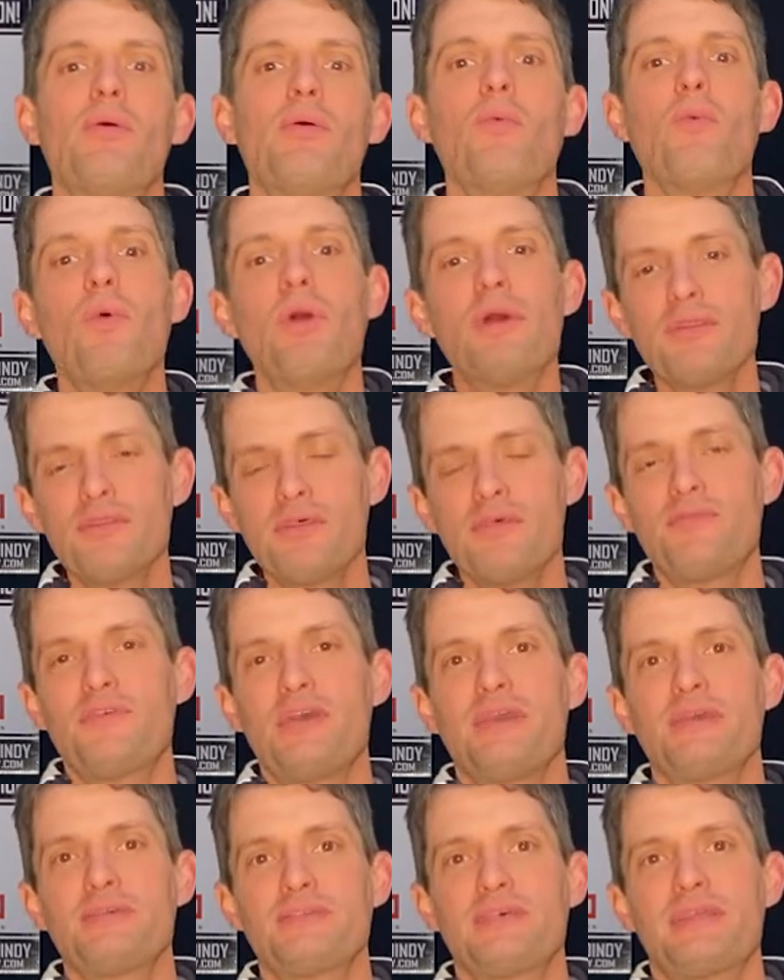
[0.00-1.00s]
One of the
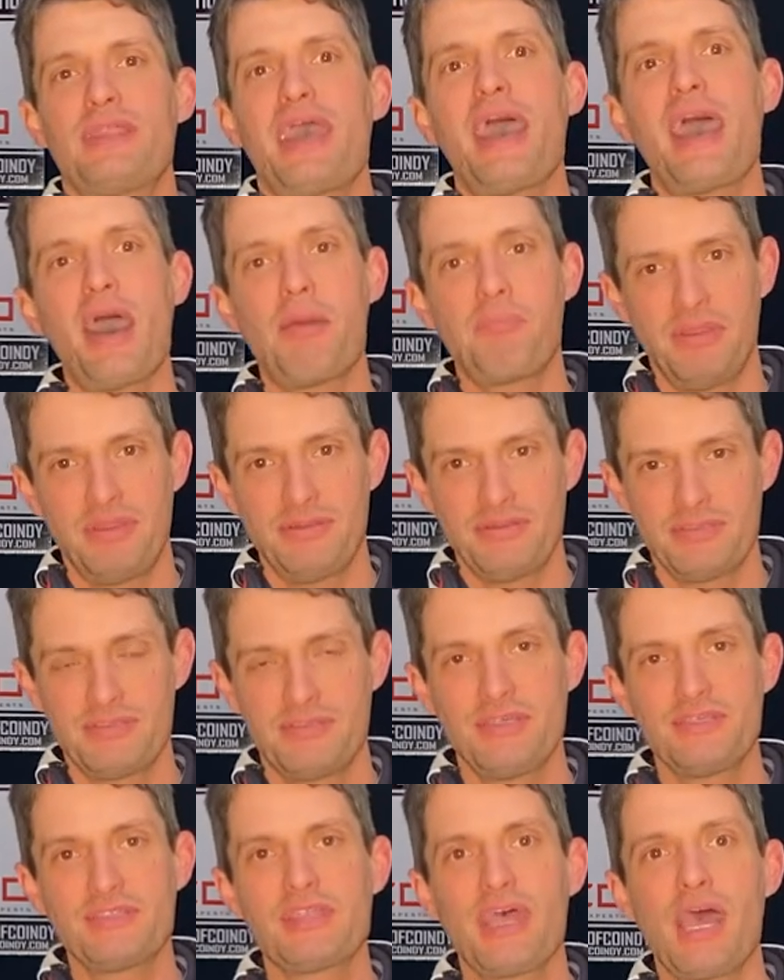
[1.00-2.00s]
things that happens
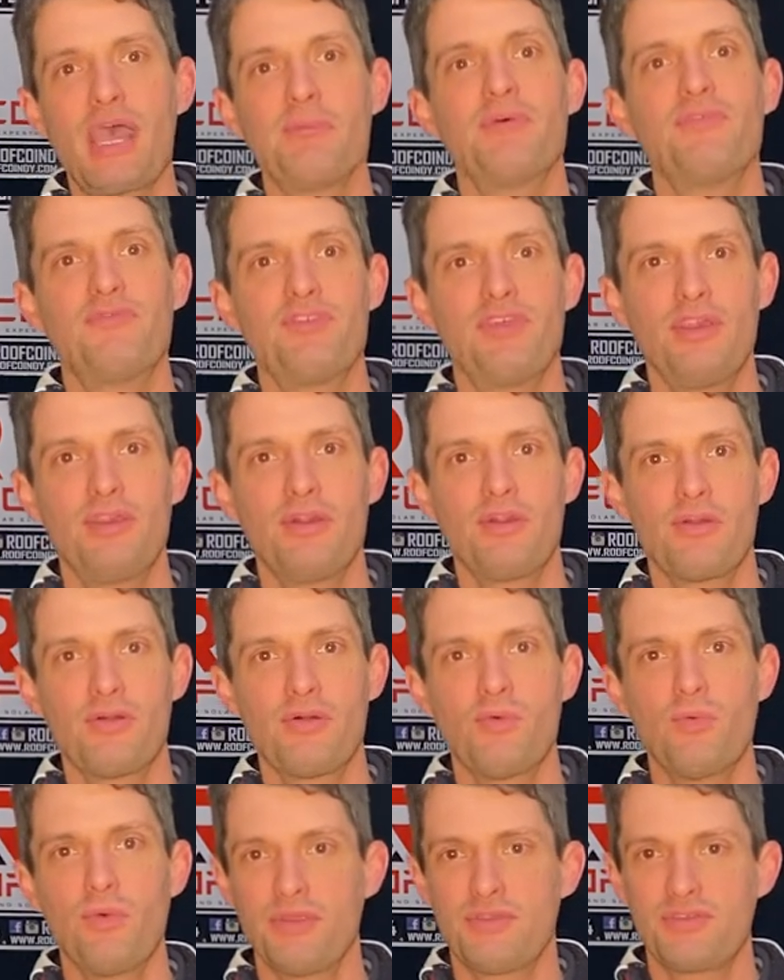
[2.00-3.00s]
this time of the
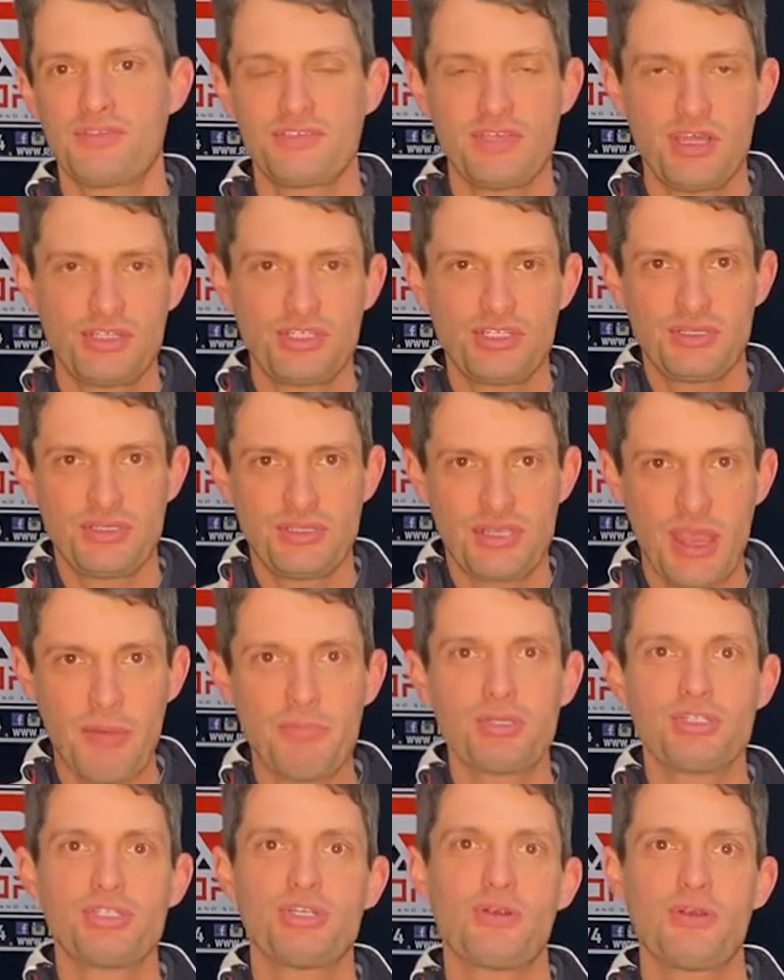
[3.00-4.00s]
year with such
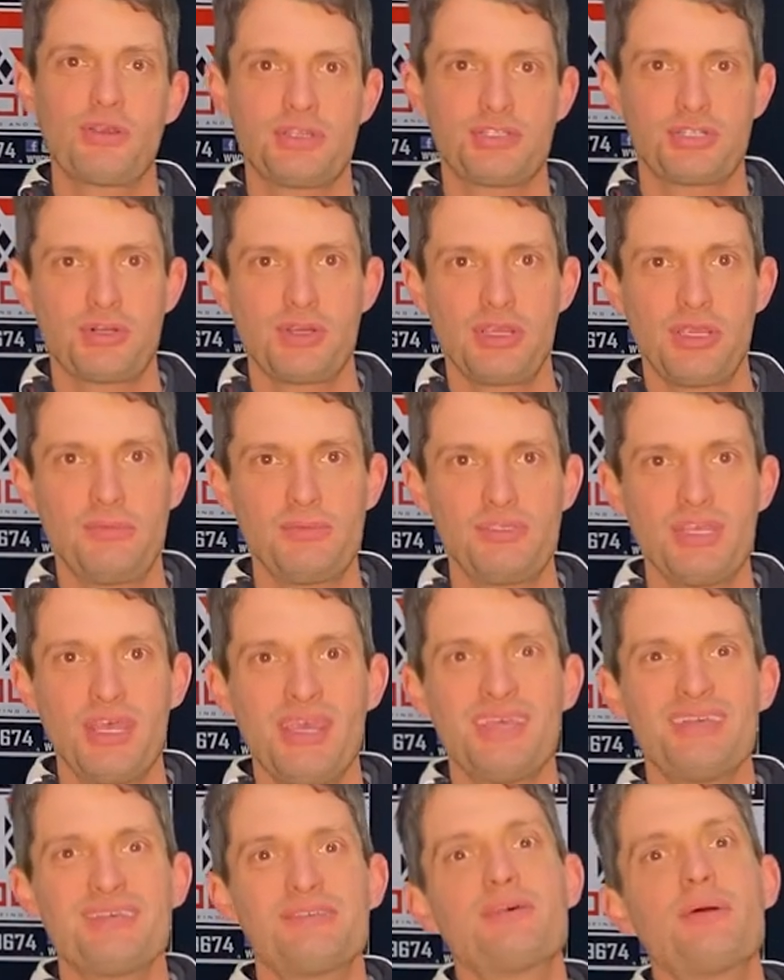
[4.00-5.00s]
temperature extremes
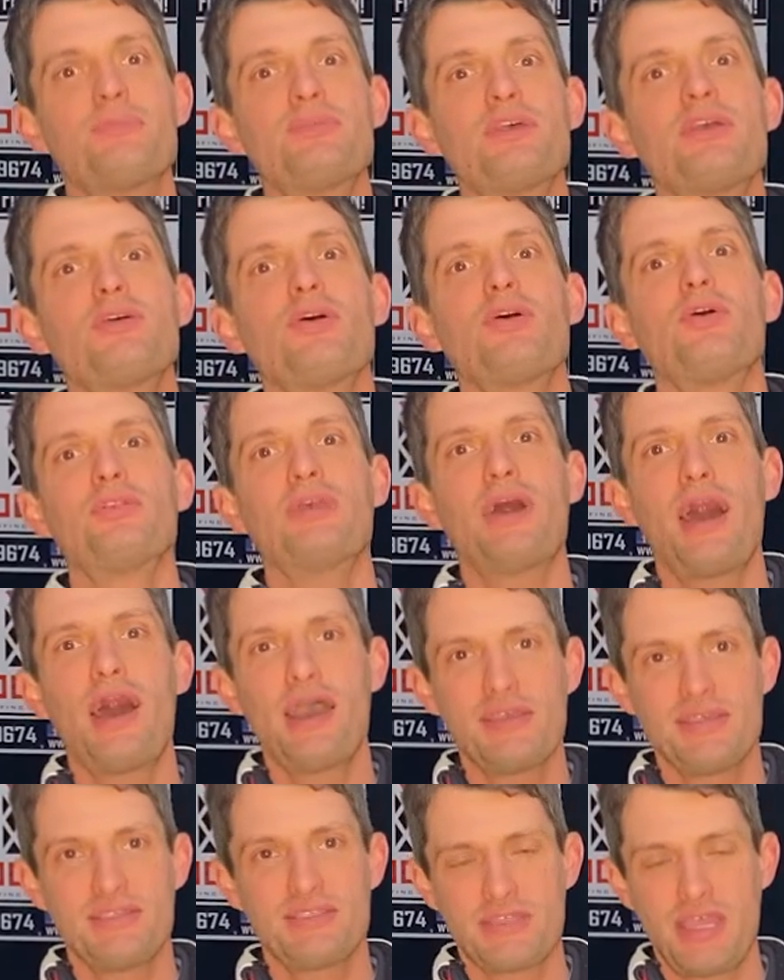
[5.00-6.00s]
is something called
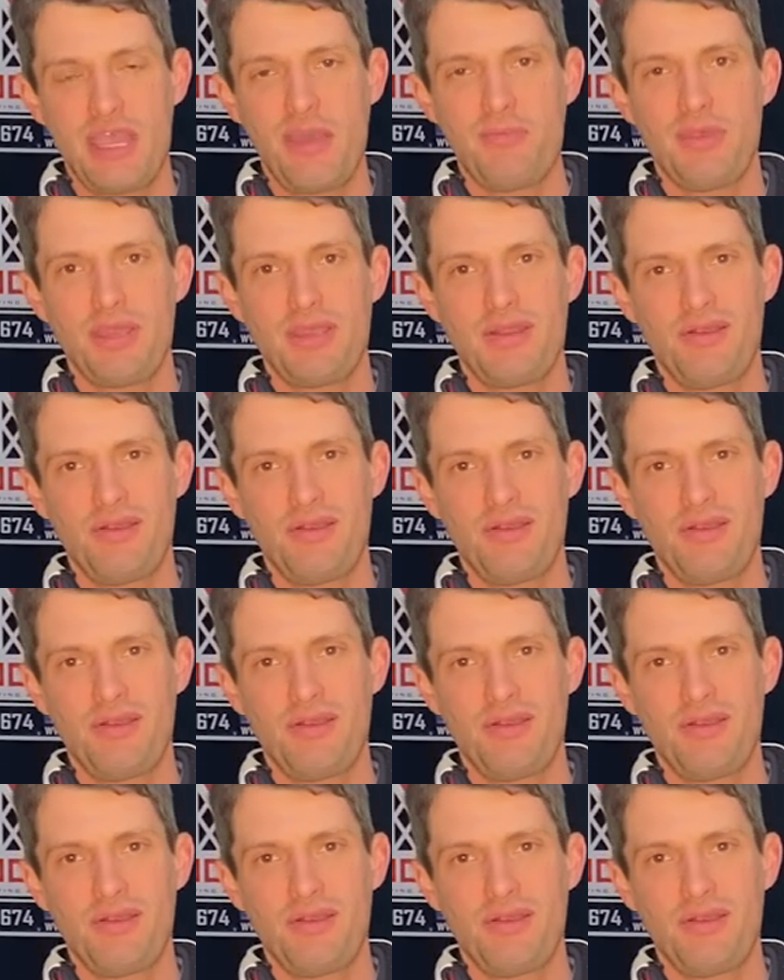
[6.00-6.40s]
ice damming.